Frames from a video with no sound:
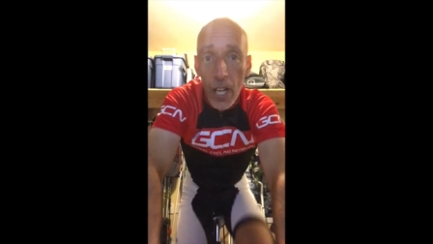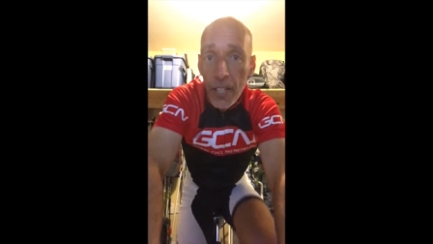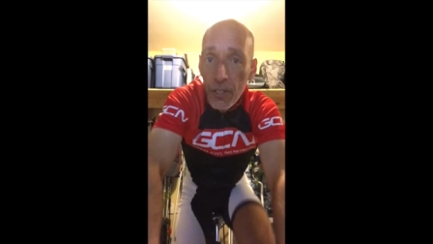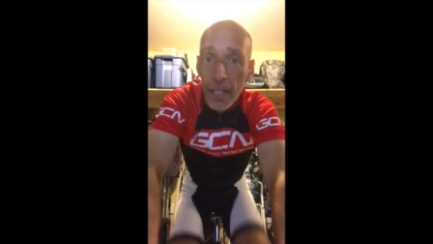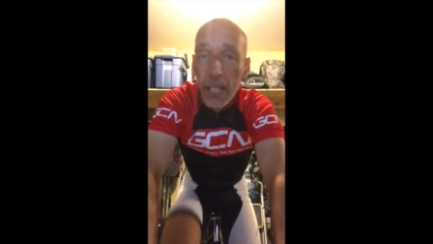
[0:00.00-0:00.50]

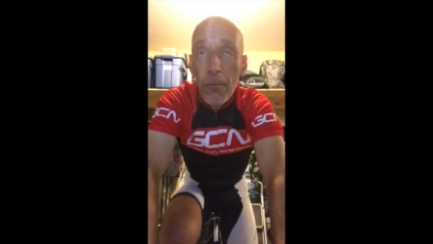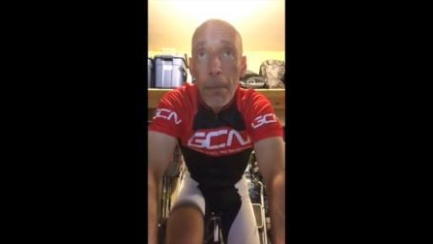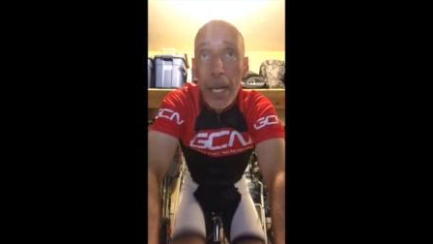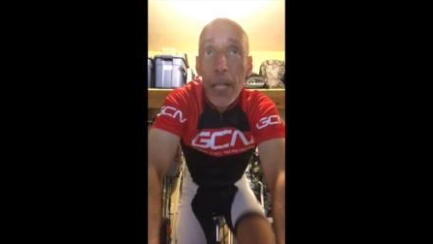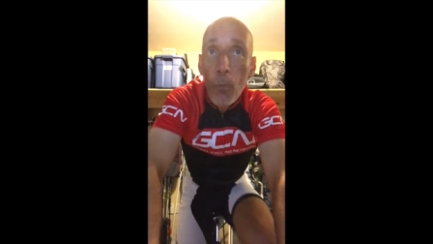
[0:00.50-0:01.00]
So I can
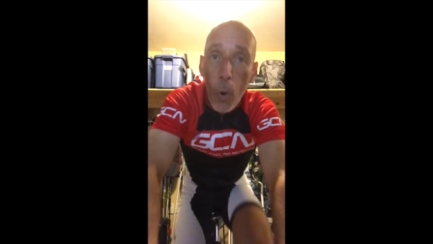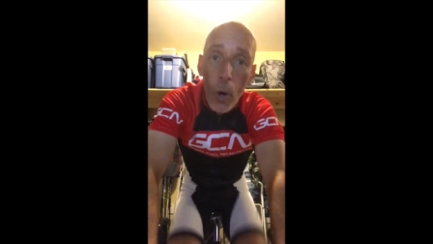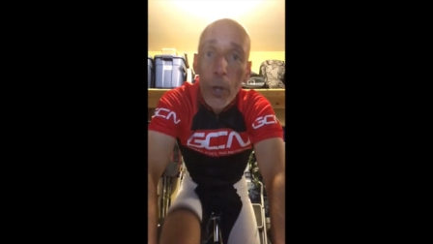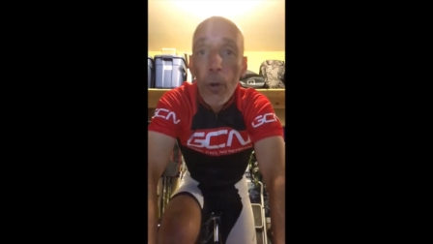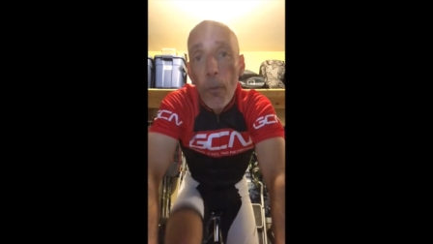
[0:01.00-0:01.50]
repeat
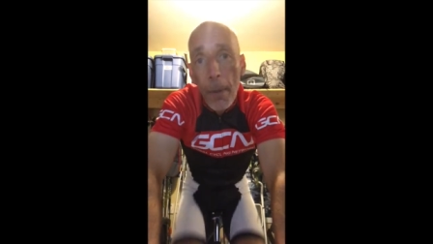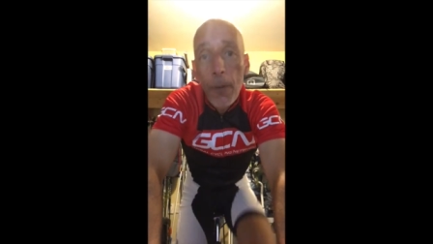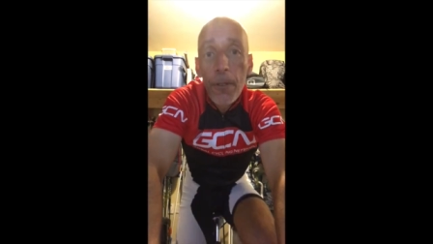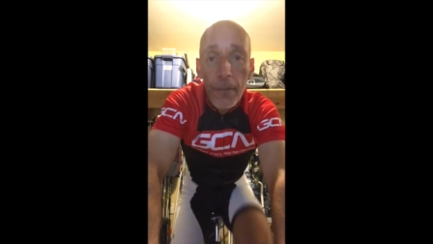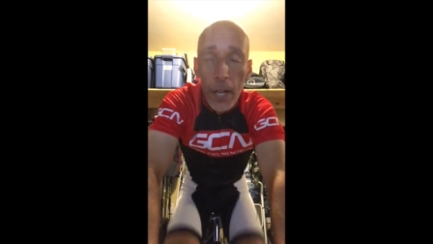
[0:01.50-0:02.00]
one or
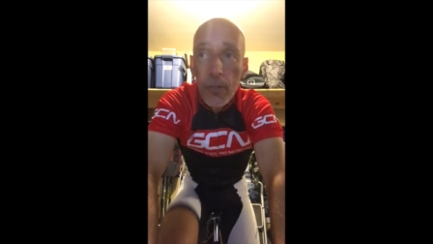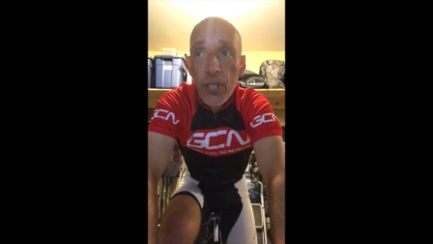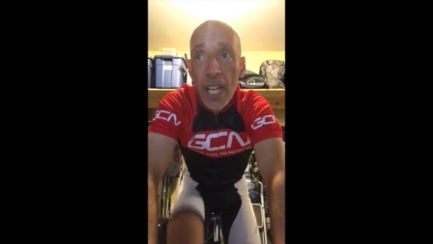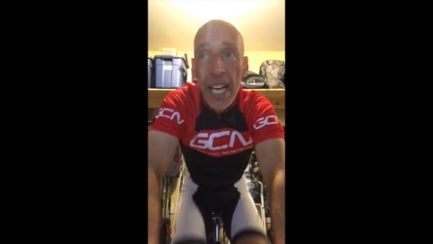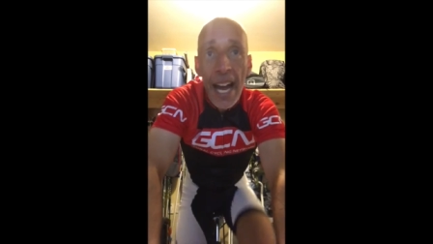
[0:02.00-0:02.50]
both of those
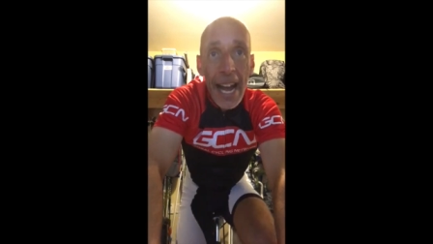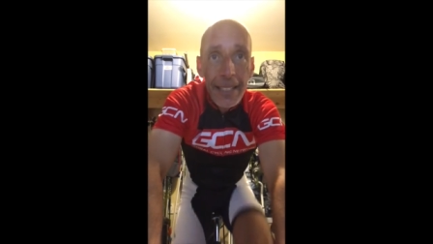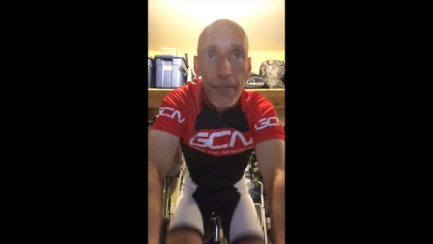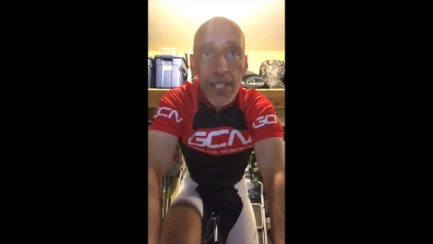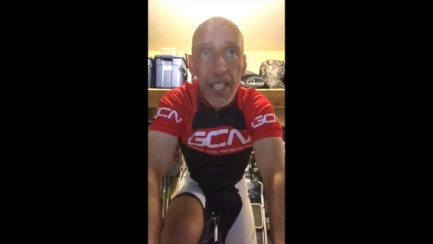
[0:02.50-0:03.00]

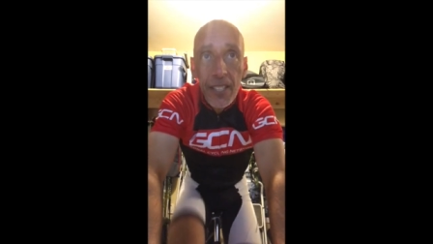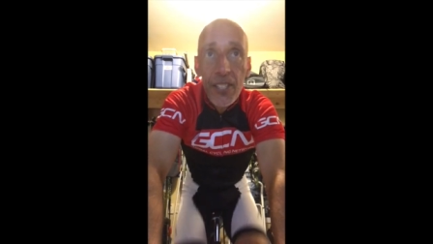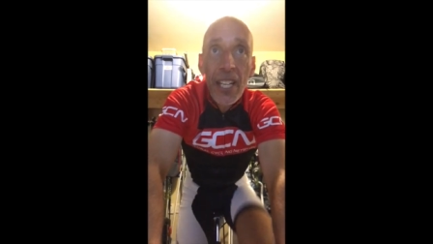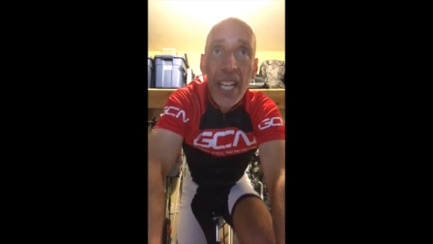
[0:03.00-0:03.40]
activities,